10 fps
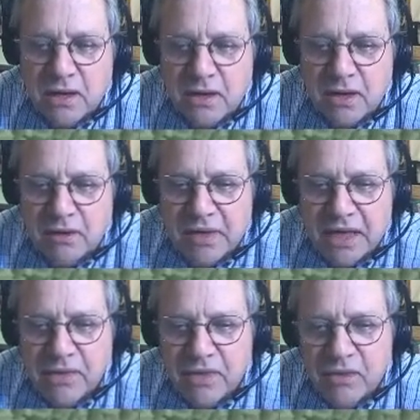Uh,
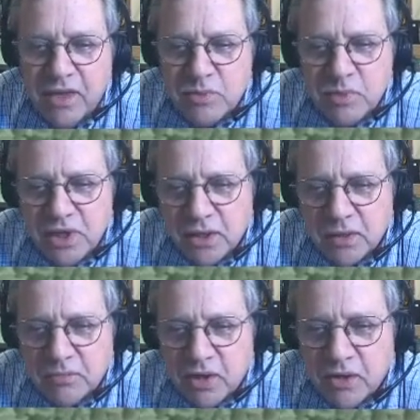and these
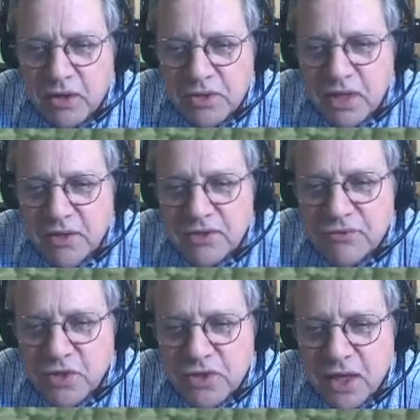particular particles in this
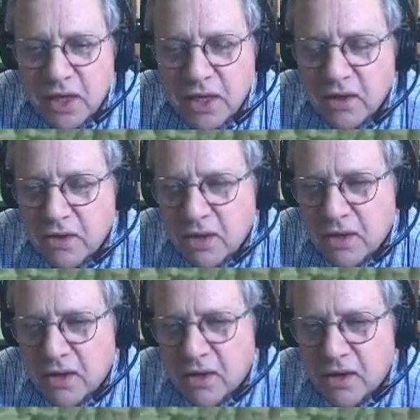first cut
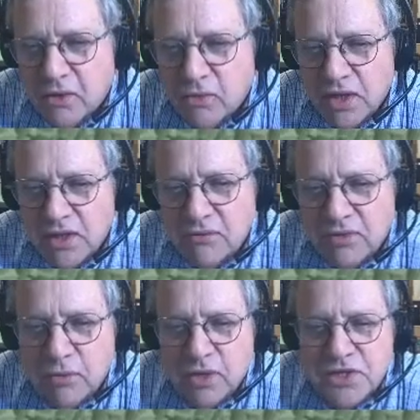are
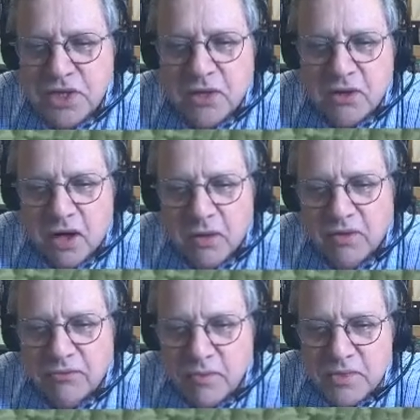relatively rich in
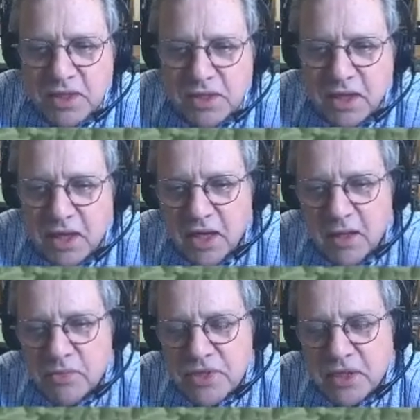carbon, from 60 to
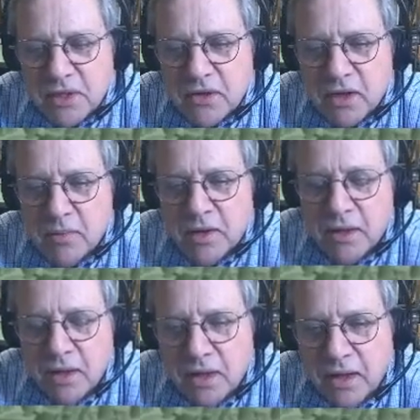80% carbon.
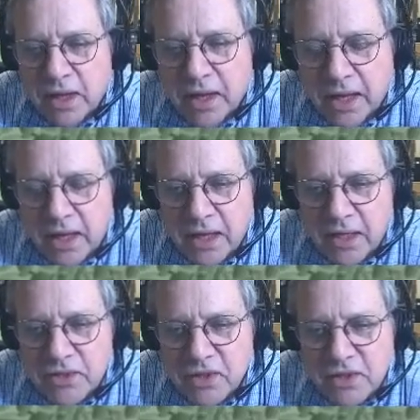
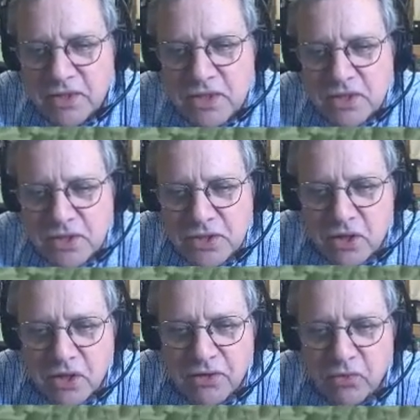And so this is the
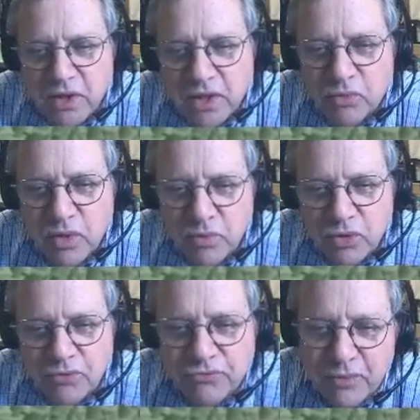char that we can
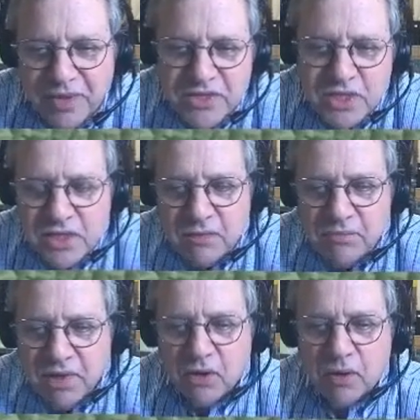remove from
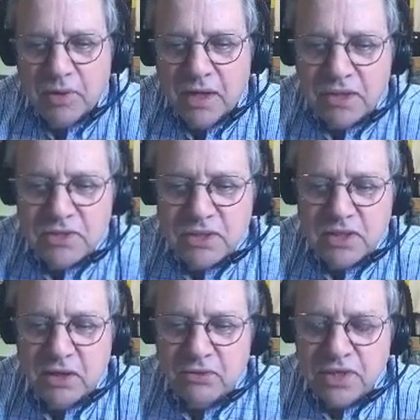existing power plants.
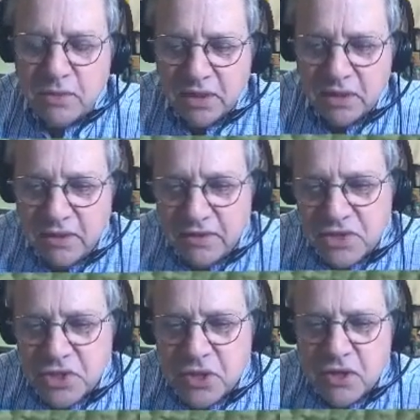Now, typically
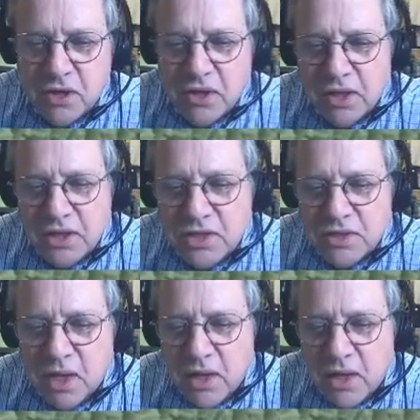this char is